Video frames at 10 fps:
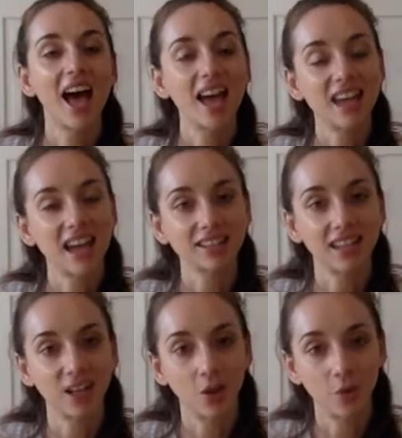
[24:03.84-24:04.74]
And
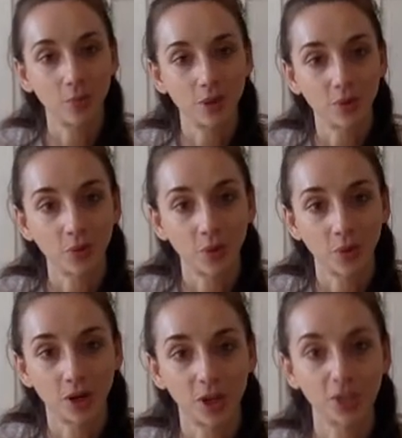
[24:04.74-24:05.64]
exhale, open
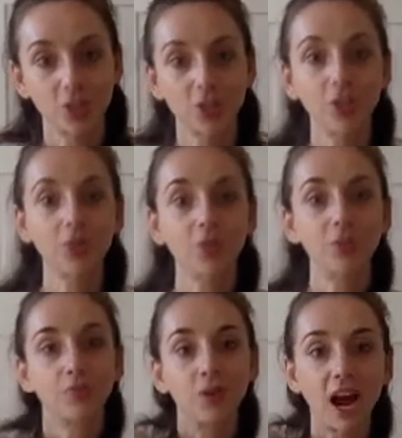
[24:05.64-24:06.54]
warrior 2.
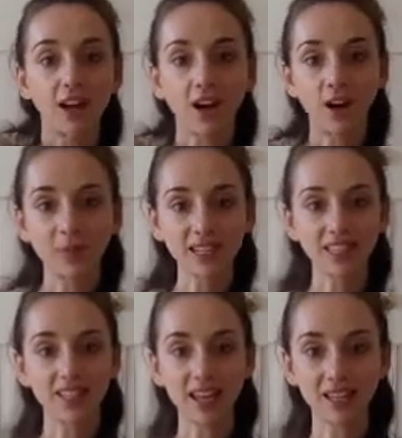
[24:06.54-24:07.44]
Right arm
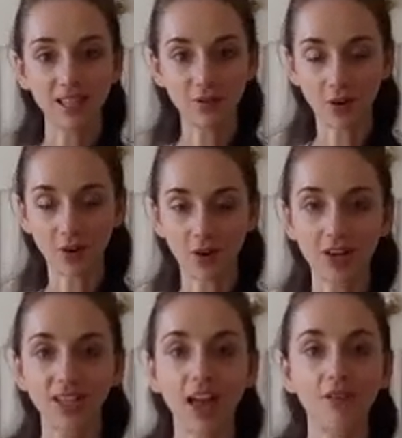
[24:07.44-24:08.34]
extends forward,
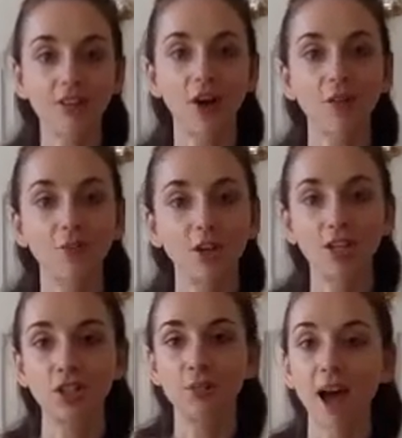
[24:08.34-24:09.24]
left arm
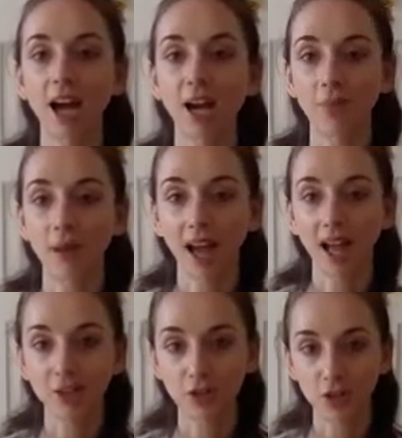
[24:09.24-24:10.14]
reaches back
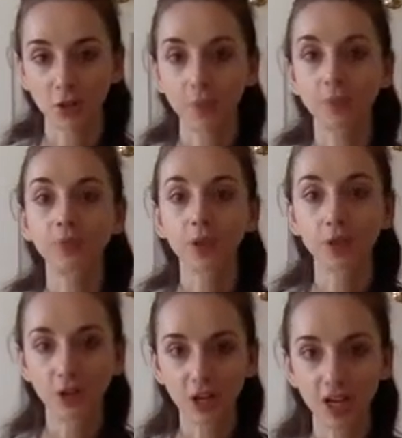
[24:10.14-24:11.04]
behind you.
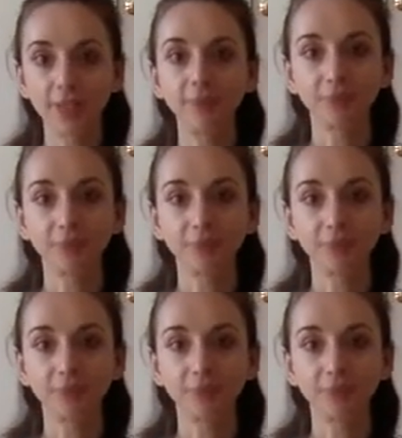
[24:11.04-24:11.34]
Good.